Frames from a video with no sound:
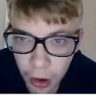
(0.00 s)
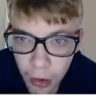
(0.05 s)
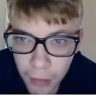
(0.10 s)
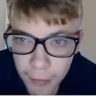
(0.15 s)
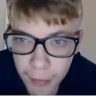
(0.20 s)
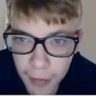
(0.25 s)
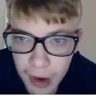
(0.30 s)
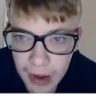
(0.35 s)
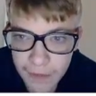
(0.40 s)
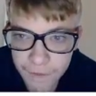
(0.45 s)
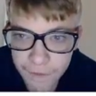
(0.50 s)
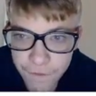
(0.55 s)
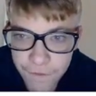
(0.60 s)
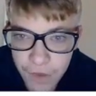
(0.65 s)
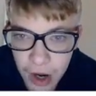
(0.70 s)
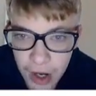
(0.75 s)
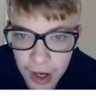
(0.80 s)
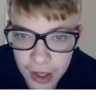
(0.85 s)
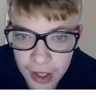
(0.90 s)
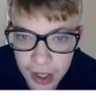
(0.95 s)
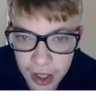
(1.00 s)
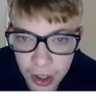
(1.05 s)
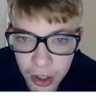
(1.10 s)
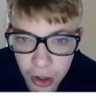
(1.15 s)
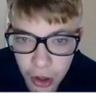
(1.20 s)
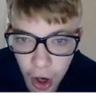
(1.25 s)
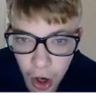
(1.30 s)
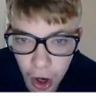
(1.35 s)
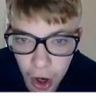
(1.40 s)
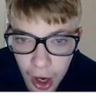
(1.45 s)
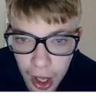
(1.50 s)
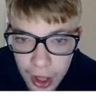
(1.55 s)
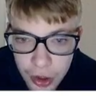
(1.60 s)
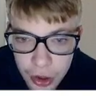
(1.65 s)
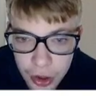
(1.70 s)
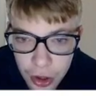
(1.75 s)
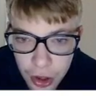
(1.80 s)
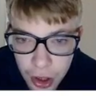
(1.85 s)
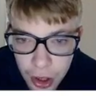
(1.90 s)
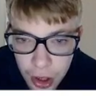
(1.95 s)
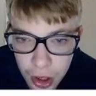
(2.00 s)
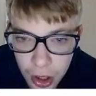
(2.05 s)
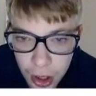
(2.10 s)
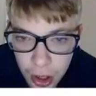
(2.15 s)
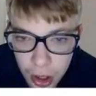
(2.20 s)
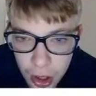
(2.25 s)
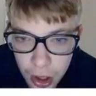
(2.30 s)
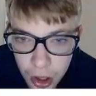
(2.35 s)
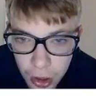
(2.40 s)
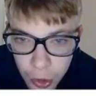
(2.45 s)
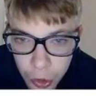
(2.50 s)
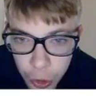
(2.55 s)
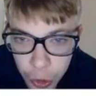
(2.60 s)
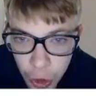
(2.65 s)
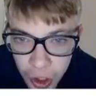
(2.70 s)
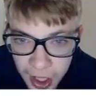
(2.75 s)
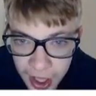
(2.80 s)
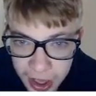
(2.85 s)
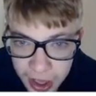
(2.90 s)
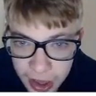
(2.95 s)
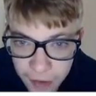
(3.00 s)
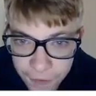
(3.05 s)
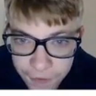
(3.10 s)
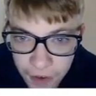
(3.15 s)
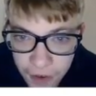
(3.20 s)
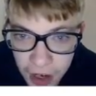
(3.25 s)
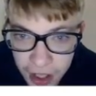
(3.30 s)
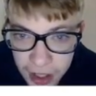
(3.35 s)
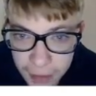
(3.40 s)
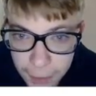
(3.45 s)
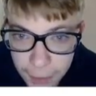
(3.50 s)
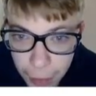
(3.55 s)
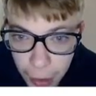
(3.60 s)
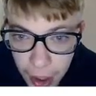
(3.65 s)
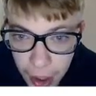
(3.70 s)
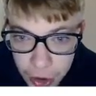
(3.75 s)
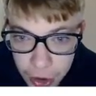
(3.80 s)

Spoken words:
my fucking gosh. Look at the fucking price